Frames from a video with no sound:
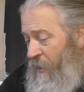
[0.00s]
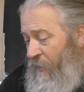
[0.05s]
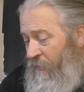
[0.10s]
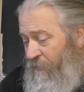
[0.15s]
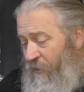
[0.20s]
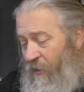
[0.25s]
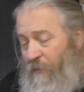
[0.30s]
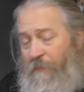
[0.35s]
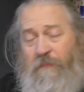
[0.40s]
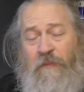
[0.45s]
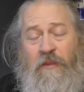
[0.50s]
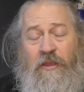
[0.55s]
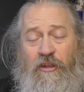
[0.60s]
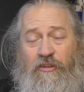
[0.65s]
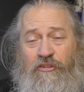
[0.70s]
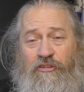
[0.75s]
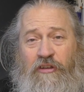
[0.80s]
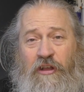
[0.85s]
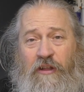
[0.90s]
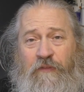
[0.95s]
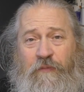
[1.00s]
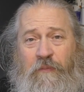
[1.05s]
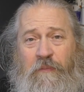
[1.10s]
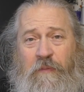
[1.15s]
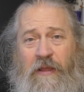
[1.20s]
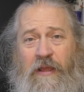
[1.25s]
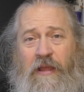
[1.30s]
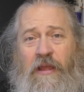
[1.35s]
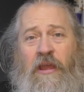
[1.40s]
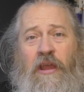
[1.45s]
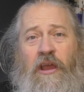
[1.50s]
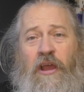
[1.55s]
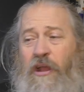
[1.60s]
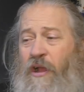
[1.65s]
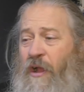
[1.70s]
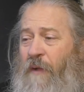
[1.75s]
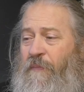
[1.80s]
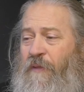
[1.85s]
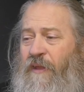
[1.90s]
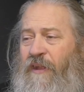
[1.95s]
So aside from that,
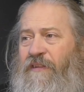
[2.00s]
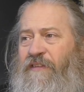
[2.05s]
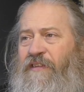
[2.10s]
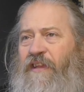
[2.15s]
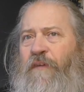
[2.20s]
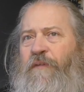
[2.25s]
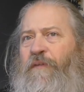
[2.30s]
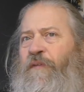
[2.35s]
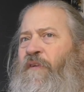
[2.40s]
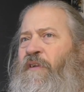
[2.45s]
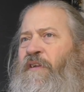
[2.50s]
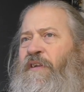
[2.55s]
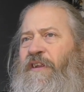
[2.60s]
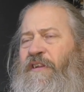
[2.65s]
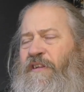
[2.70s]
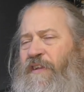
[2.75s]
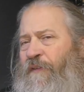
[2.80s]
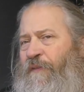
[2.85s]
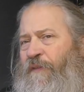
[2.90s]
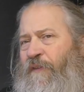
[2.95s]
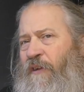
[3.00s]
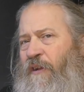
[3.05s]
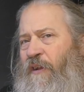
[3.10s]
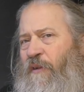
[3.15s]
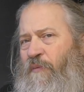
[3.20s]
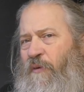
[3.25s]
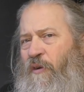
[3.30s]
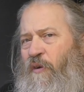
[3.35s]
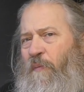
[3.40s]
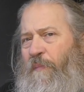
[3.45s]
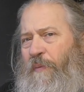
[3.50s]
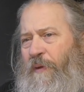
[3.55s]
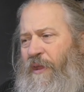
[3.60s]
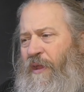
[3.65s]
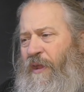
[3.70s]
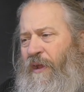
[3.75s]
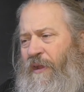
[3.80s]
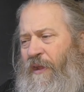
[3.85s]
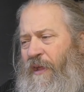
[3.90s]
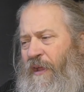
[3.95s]
um, there definitely, definitely will
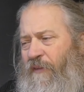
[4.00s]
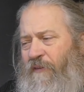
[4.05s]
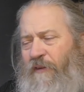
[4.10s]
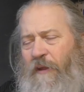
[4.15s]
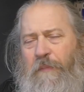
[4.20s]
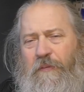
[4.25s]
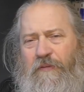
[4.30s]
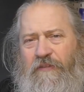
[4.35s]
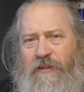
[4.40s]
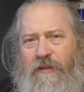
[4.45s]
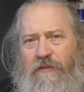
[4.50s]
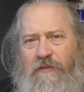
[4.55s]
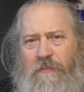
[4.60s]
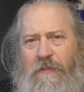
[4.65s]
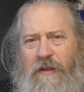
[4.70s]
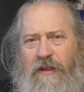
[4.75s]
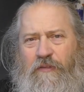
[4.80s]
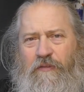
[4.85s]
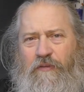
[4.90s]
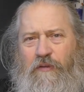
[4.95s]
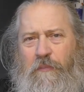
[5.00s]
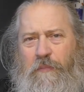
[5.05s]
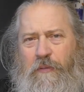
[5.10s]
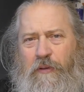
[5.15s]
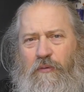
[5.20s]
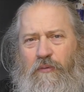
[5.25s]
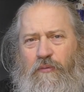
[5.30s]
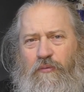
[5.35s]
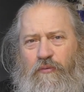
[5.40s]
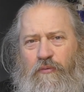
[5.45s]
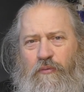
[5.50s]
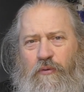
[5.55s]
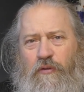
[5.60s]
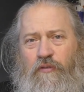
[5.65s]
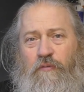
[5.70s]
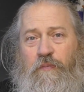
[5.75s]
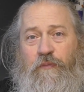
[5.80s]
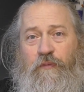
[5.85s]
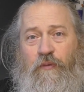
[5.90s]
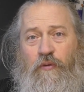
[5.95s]
be another episode of Magrathea Build
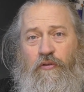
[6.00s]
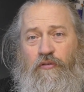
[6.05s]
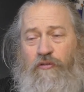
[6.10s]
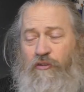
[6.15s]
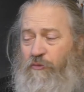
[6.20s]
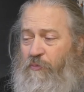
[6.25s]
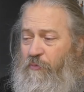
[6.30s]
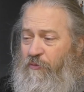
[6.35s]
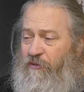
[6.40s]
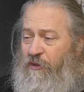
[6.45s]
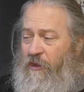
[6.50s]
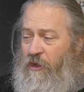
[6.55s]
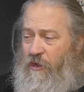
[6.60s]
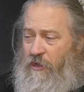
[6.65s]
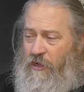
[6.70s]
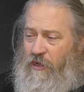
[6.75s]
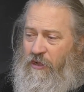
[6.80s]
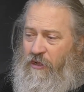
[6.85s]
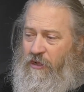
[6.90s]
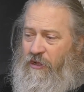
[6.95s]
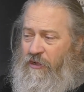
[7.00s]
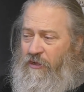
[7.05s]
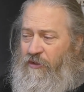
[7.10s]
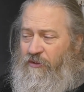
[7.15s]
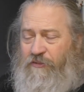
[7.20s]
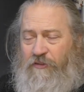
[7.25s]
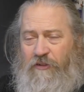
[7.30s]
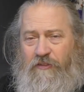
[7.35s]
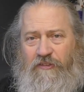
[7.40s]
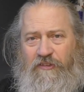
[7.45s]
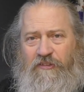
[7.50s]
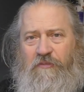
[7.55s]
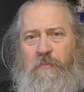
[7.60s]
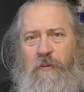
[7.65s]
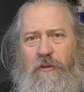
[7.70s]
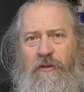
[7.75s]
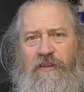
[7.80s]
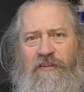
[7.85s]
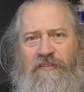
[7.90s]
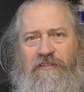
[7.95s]
Worlds Before Christmas because uh, this
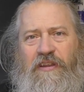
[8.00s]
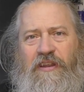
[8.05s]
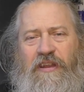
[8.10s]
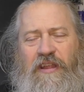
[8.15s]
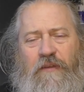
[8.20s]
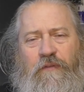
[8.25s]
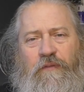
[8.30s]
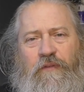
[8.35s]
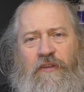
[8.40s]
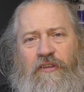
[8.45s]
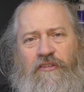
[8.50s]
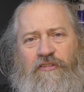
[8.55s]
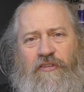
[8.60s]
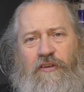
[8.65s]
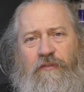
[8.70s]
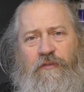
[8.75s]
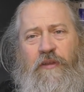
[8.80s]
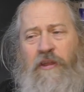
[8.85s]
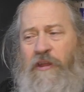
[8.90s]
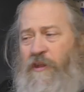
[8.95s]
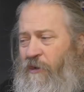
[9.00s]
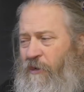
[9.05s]
model is going to get finished off.